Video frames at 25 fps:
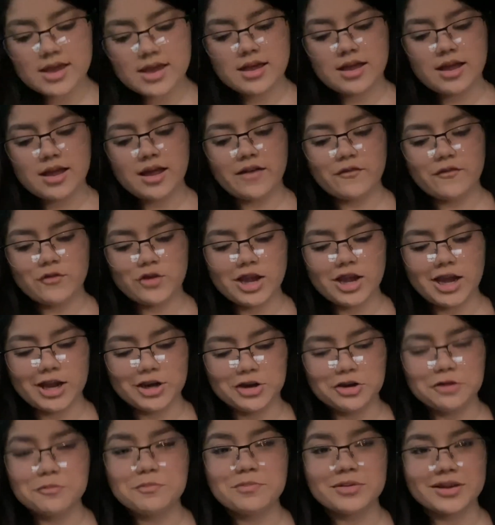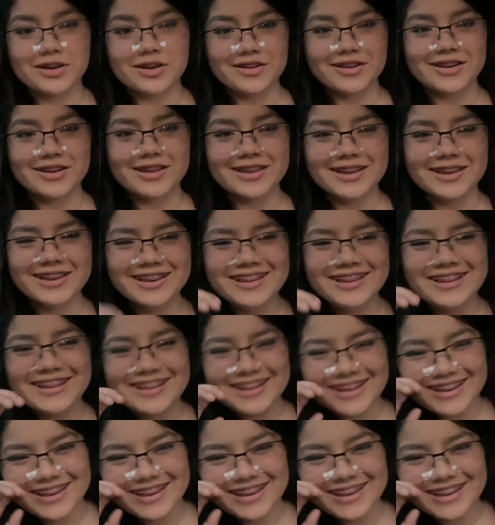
Have you had your period?